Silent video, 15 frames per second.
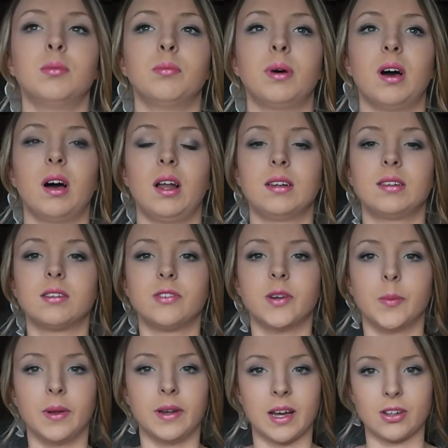but I like to
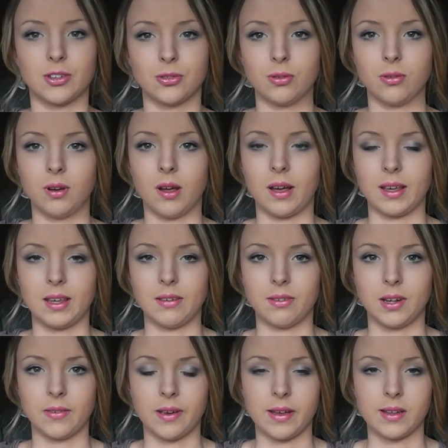film in natural light
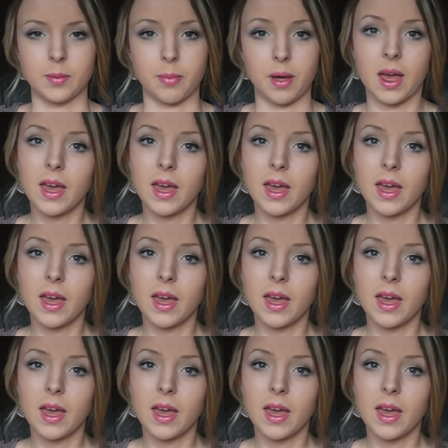even if it is a